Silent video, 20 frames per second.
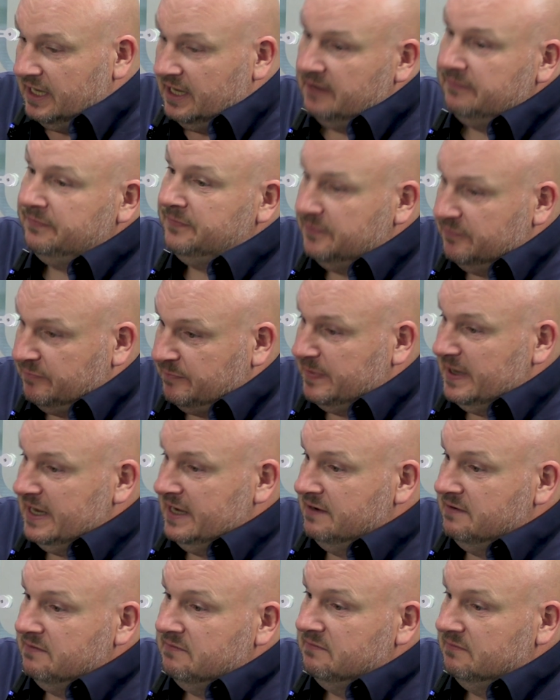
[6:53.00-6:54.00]
if you've
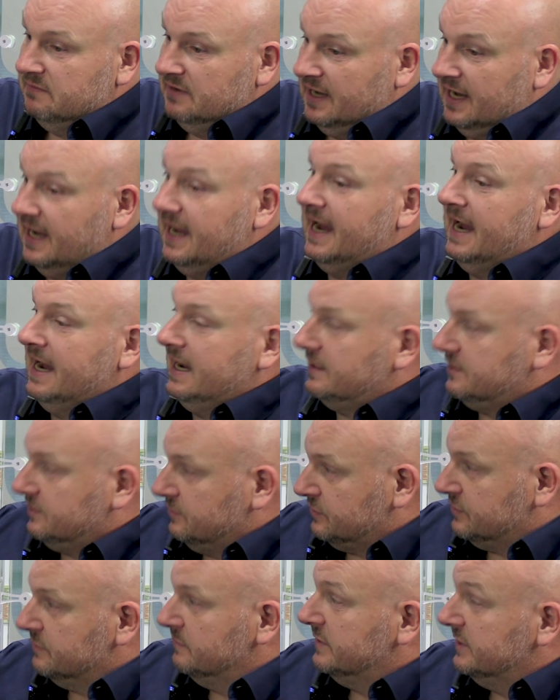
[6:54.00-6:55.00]
been hacked
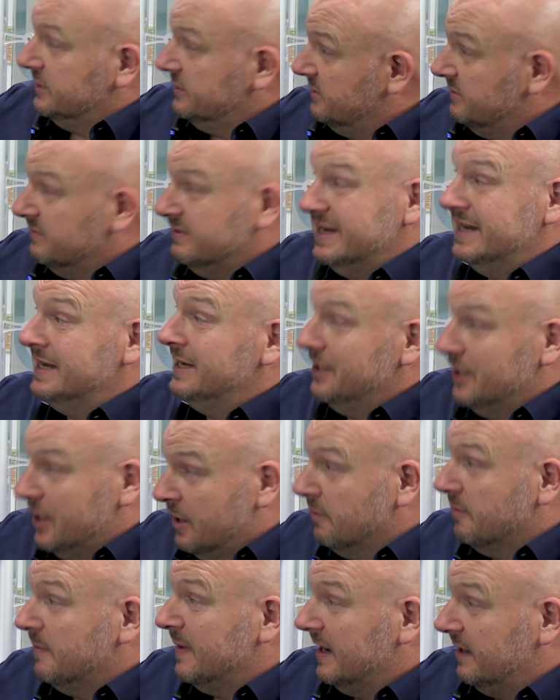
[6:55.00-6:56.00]
or something and you didn't
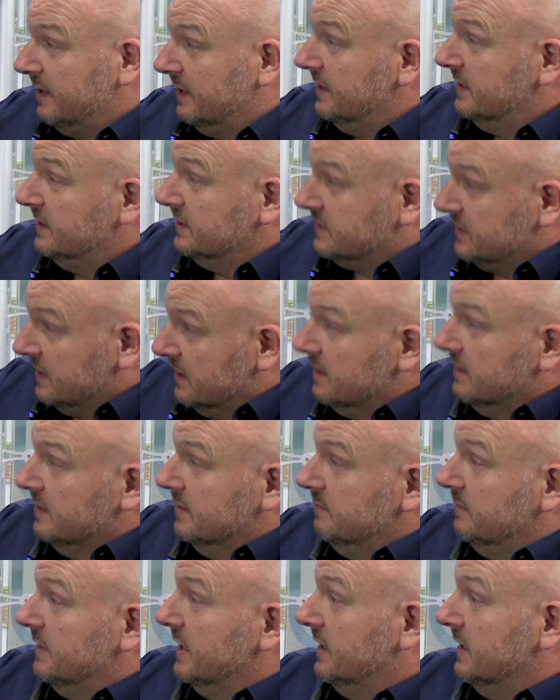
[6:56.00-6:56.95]
know about it at the time,